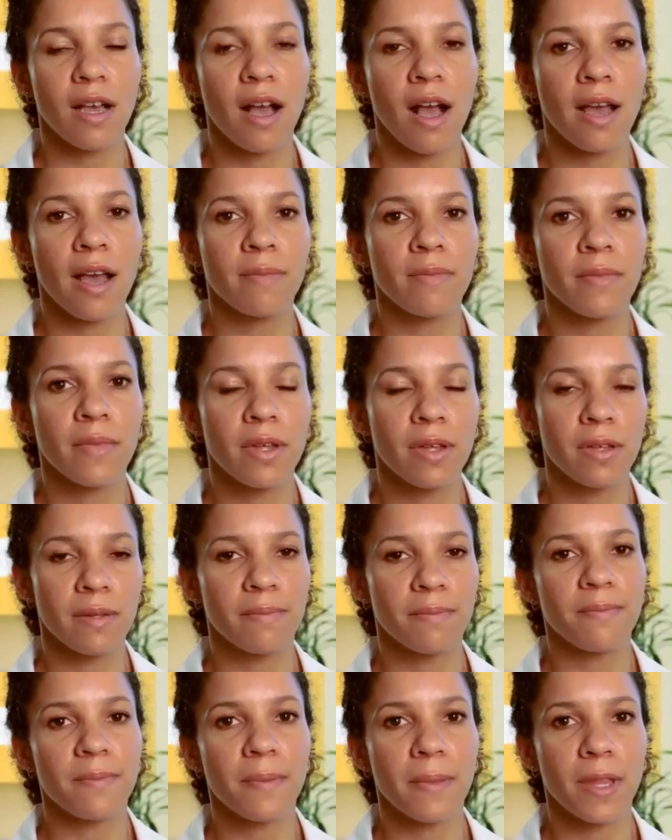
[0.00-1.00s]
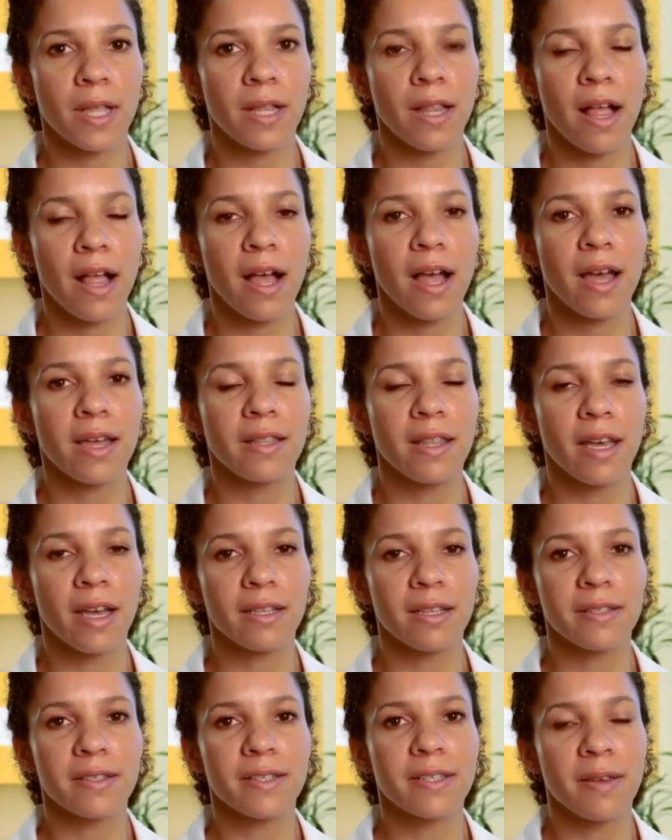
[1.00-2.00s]
I'm glad
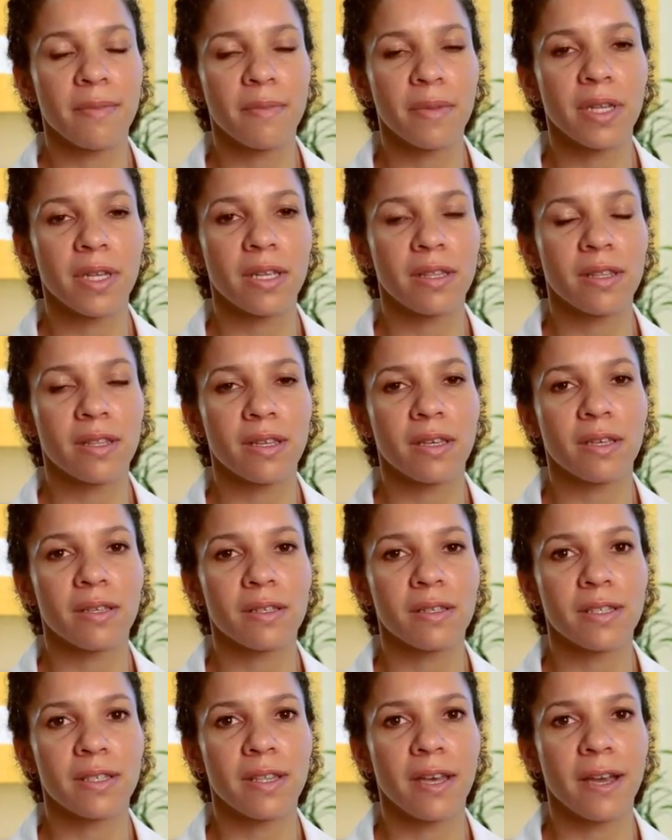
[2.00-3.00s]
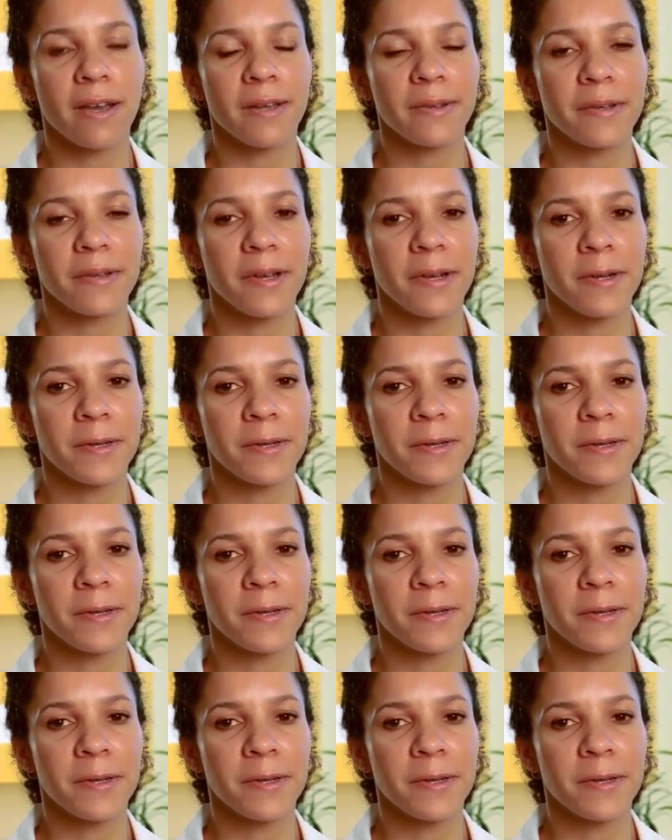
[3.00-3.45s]
that somebody thinks that